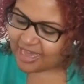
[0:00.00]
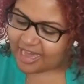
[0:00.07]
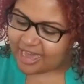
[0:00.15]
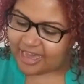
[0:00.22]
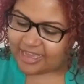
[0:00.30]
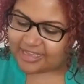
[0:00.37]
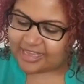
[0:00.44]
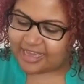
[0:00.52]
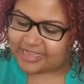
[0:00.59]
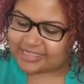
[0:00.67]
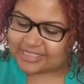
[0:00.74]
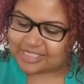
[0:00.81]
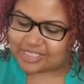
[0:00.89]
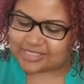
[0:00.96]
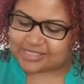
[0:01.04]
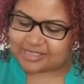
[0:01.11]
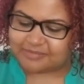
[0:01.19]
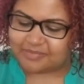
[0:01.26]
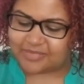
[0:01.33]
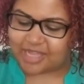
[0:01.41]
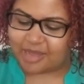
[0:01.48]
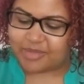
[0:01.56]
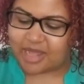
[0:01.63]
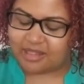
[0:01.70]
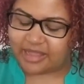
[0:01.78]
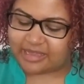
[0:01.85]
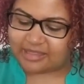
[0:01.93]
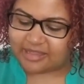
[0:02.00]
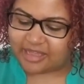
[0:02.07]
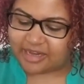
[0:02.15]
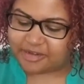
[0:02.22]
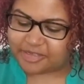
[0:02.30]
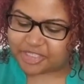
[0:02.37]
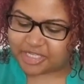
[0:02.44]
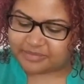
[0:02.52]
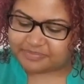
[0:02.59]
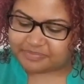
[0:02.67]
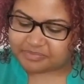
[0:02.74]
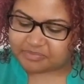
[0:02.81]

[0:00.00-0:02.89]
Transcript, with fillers: Uh, yeah, it's just, I'm not liking that energy.